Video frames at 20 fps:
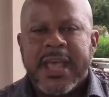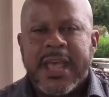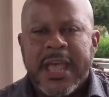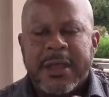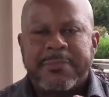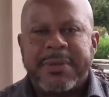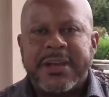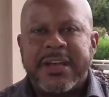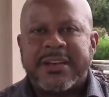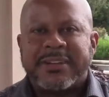
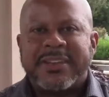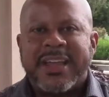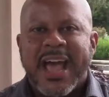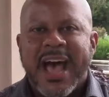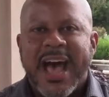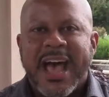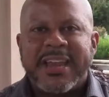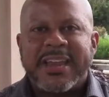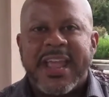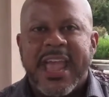And because
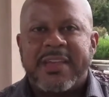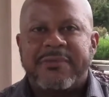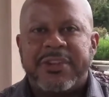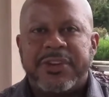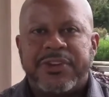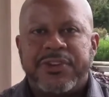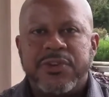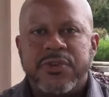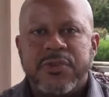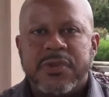God gave
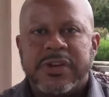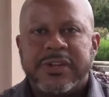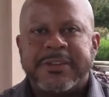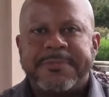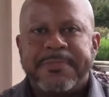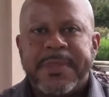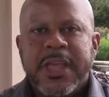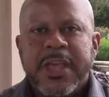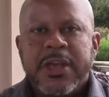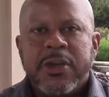it to us,
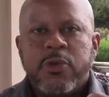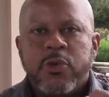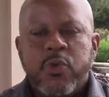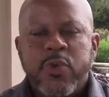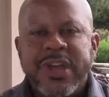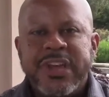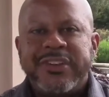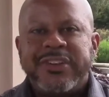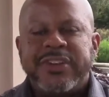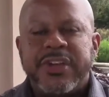
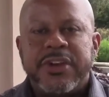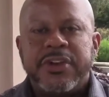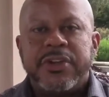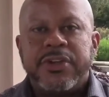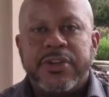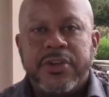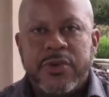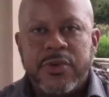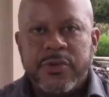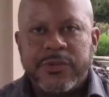we
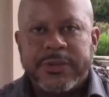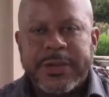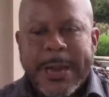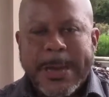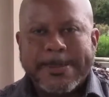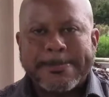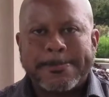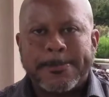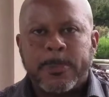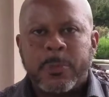shouldn't use
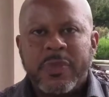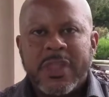it,